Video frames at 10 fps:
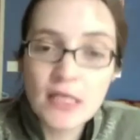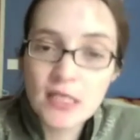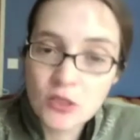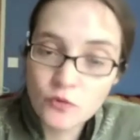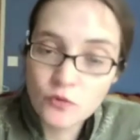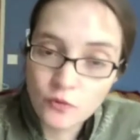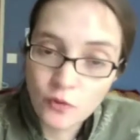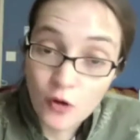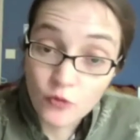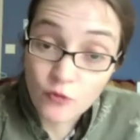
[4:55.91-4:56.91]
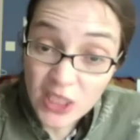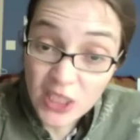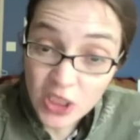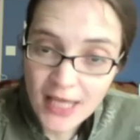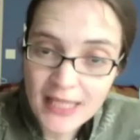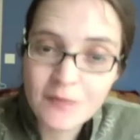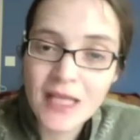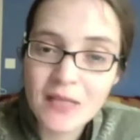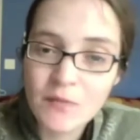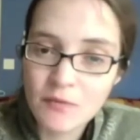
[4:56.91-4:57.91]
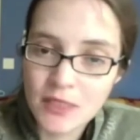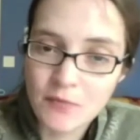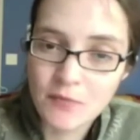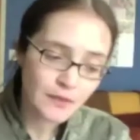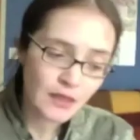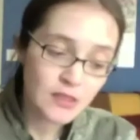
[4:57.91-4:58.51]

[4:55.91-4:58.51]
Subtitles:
to reach as many people as possible.